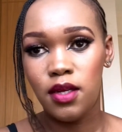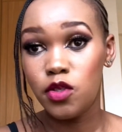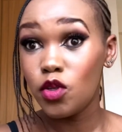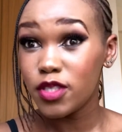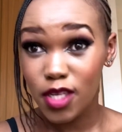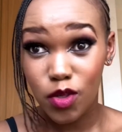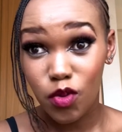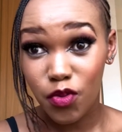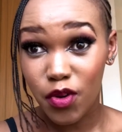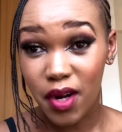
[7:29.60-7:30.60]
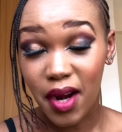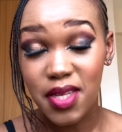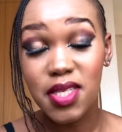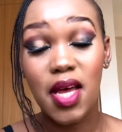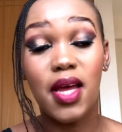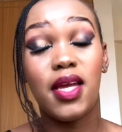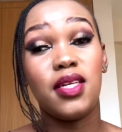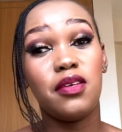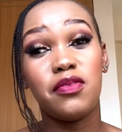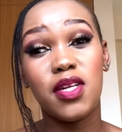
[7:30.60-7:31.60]
Don't take no for an answer. And
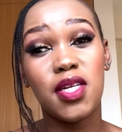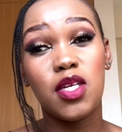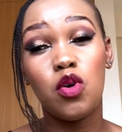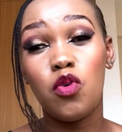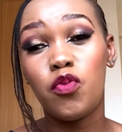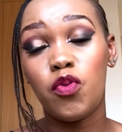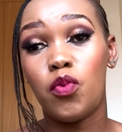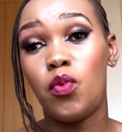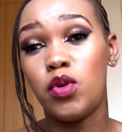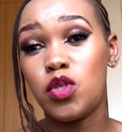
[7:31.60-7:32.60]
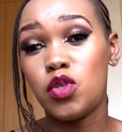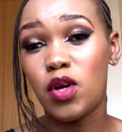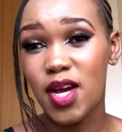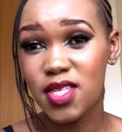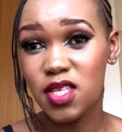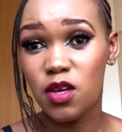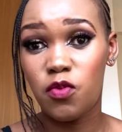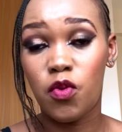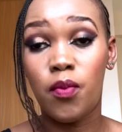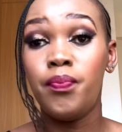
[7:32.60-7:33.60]
definitely go for what you're asking
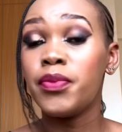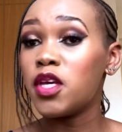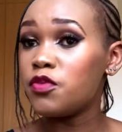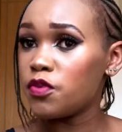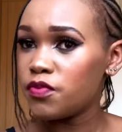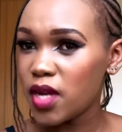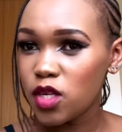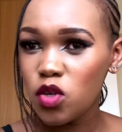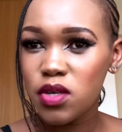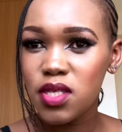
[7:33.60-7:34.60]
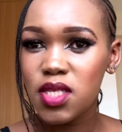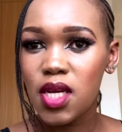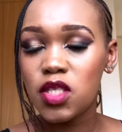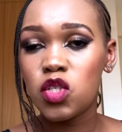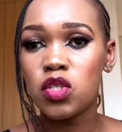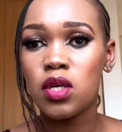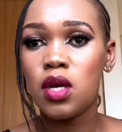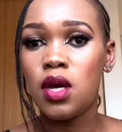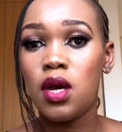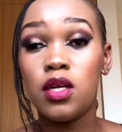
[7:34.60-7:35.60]
for. If you've done your research,
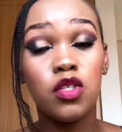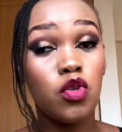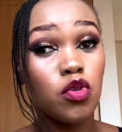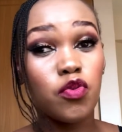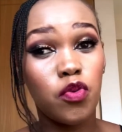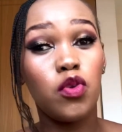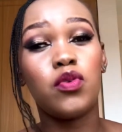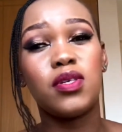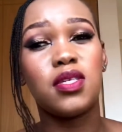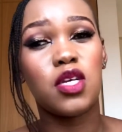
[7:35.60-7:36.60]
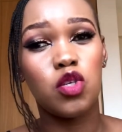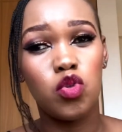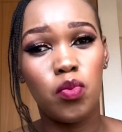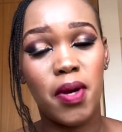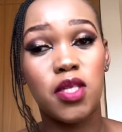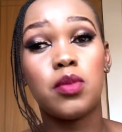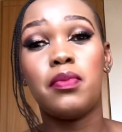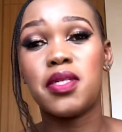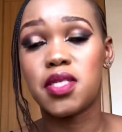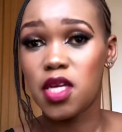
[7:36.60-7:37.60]
don't follow research too much.
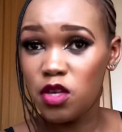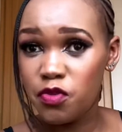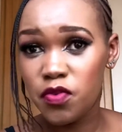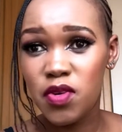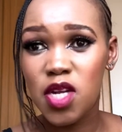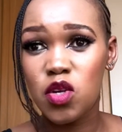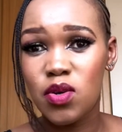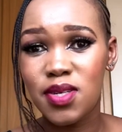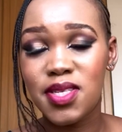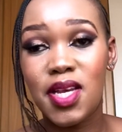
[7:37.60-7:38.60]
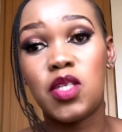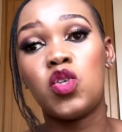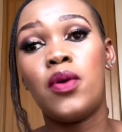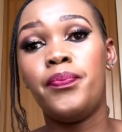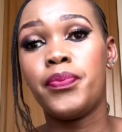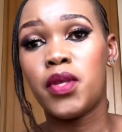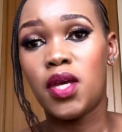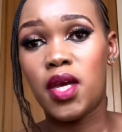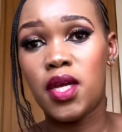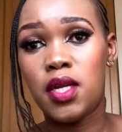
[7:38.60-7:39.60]
But if you've done your research
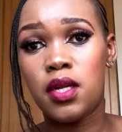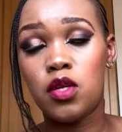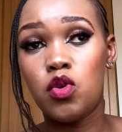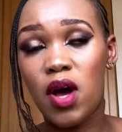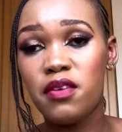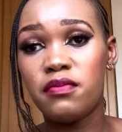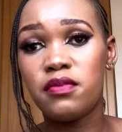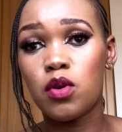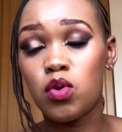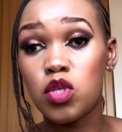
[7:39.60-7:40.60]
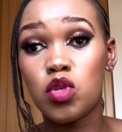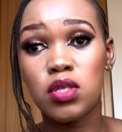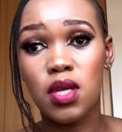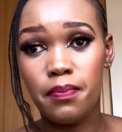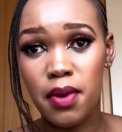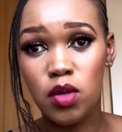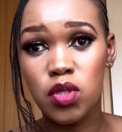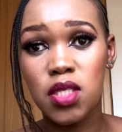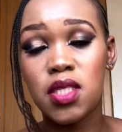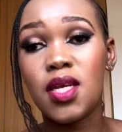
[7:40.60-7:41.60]
and you have questions about
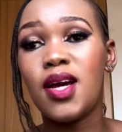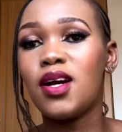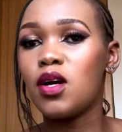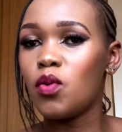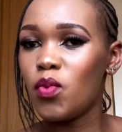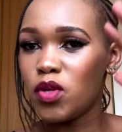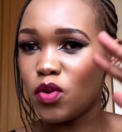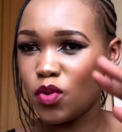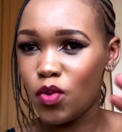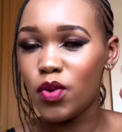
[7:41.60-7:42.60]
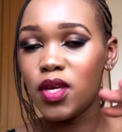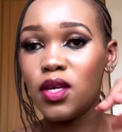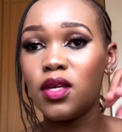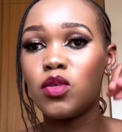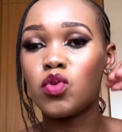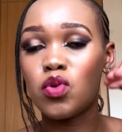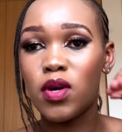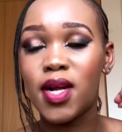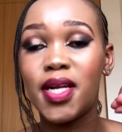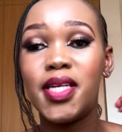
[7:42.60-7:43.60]
it, when you're going to your
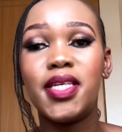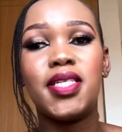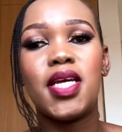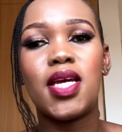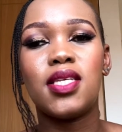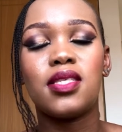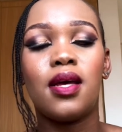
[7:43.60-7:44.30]
clinic days,